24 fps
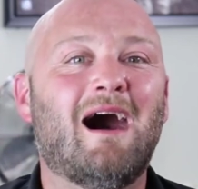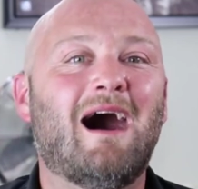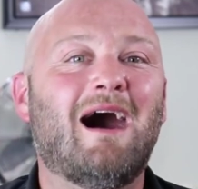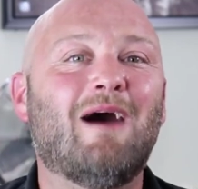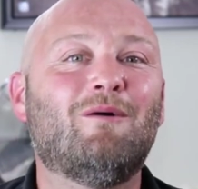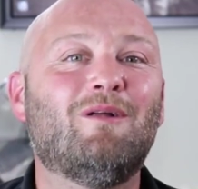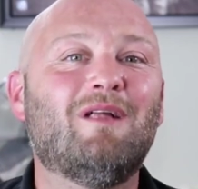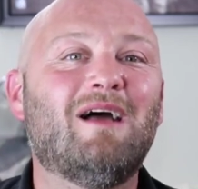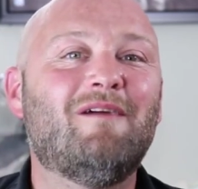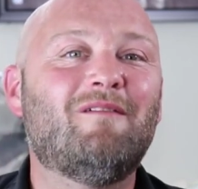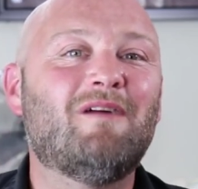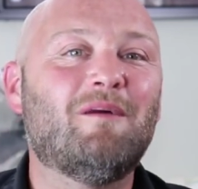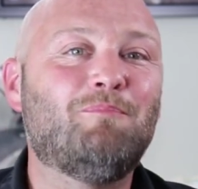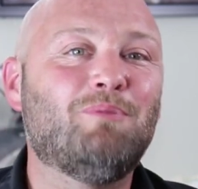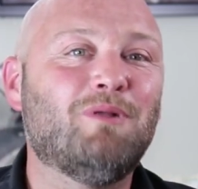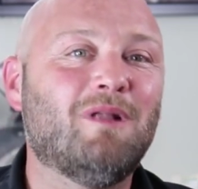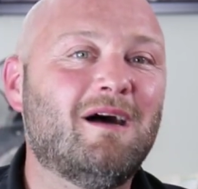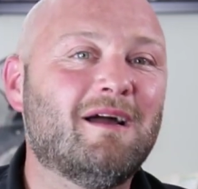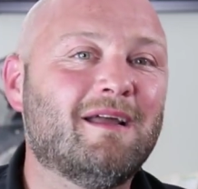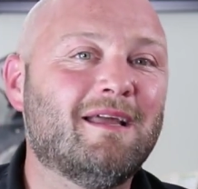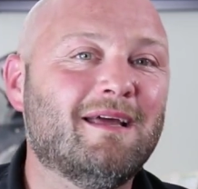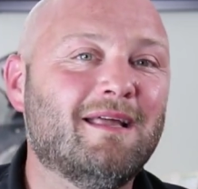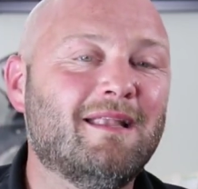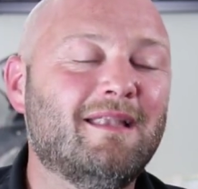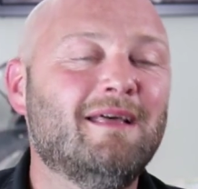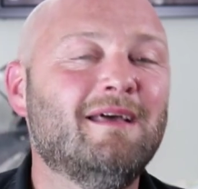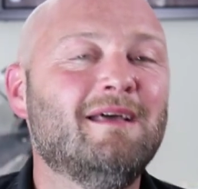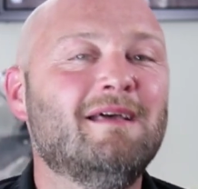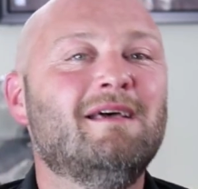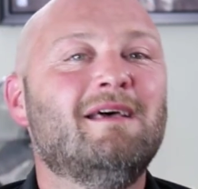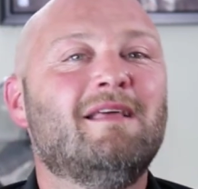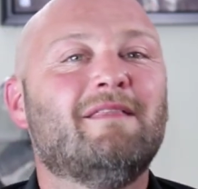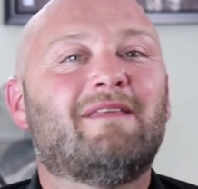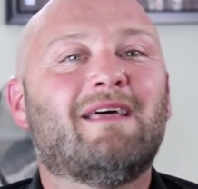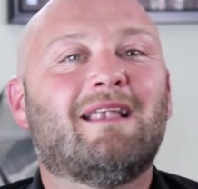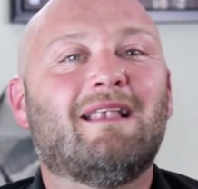I will have a plugin
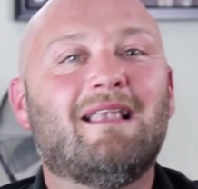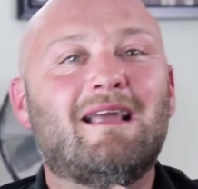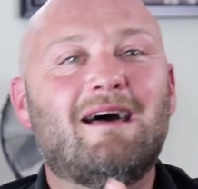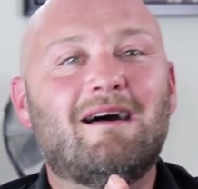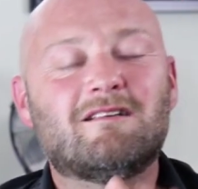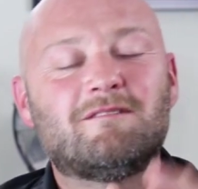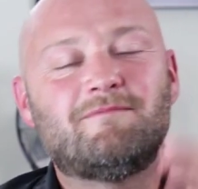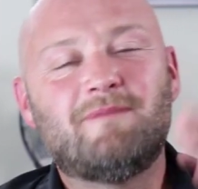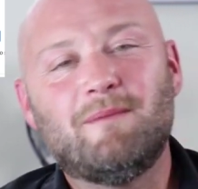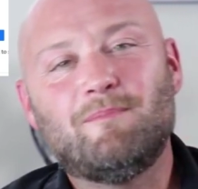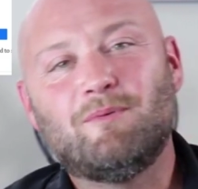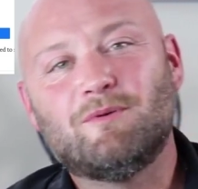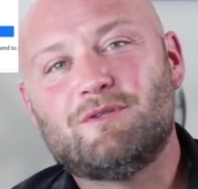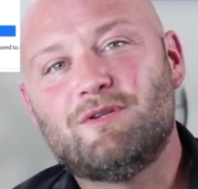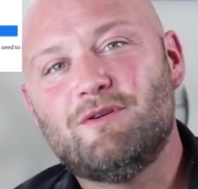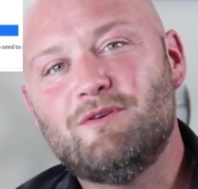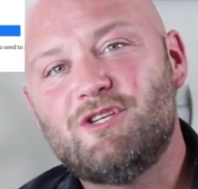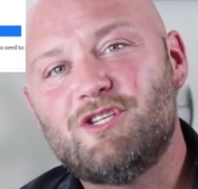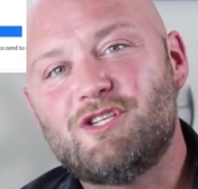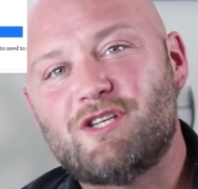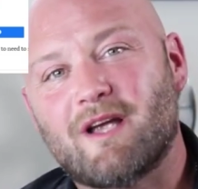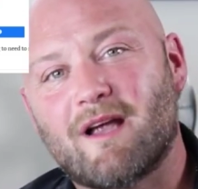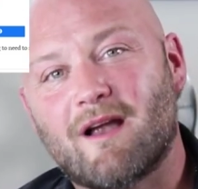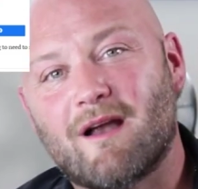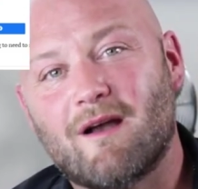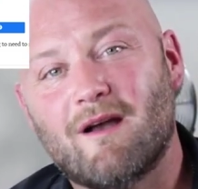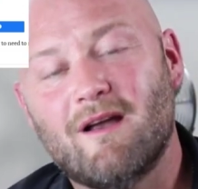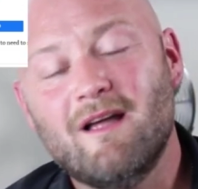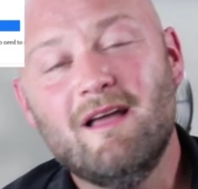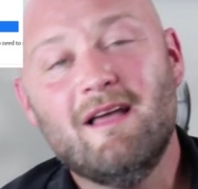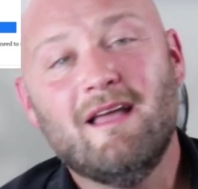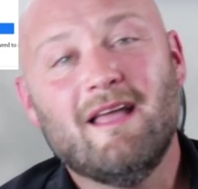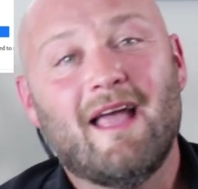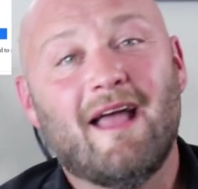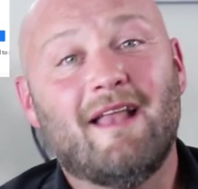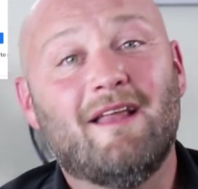that allows people to
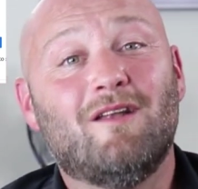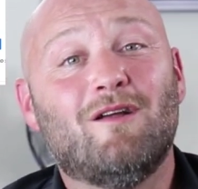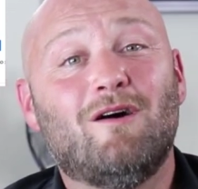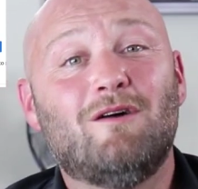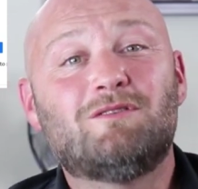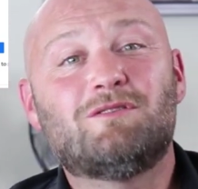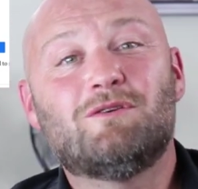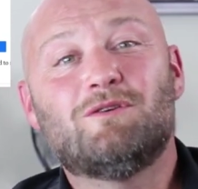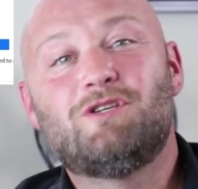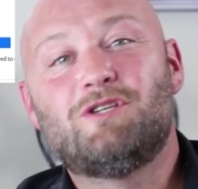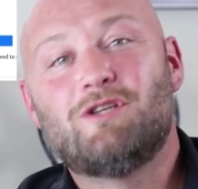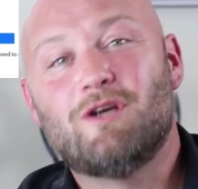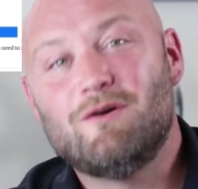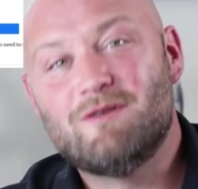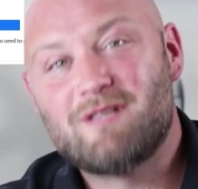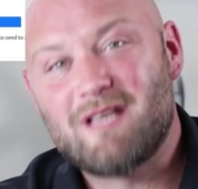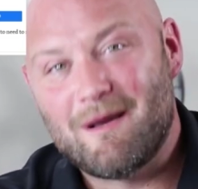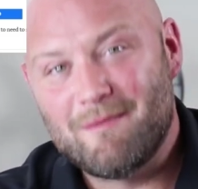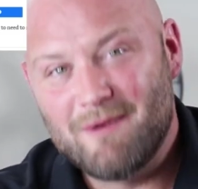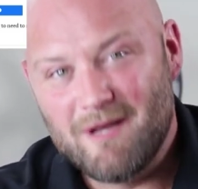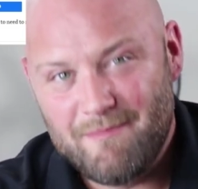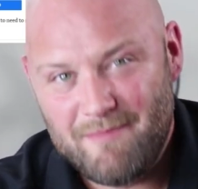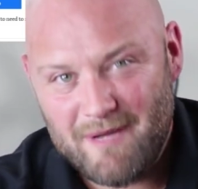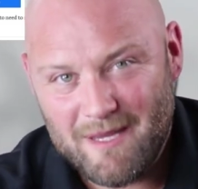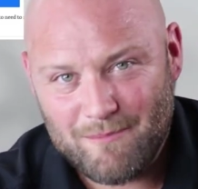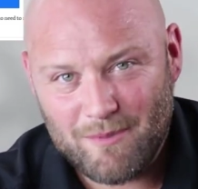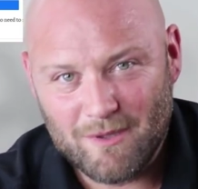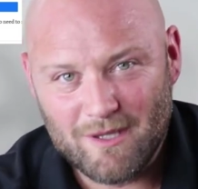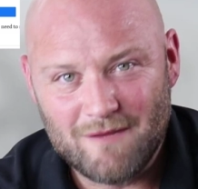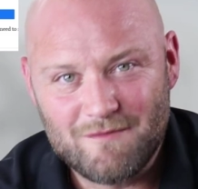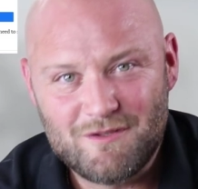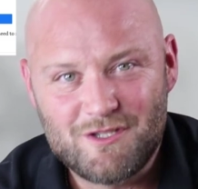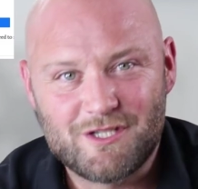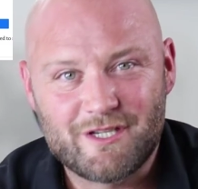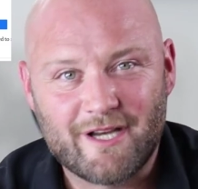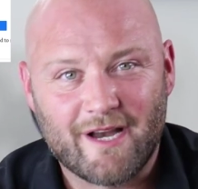share, and it also shows how many
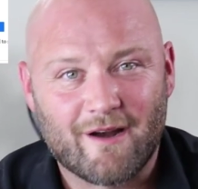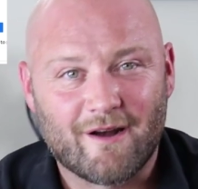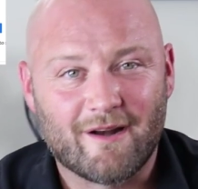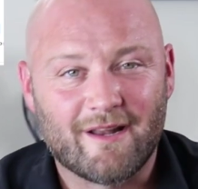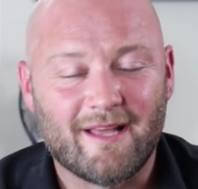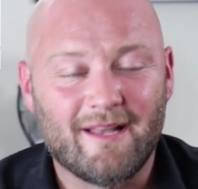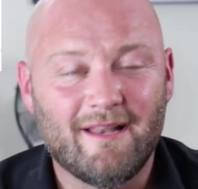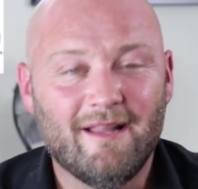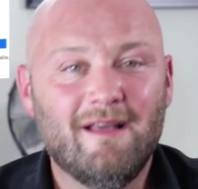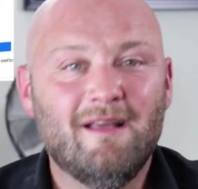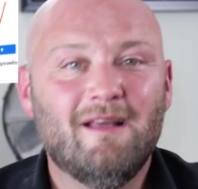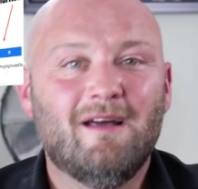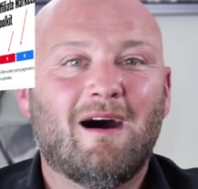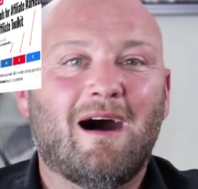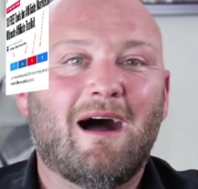people have shared it.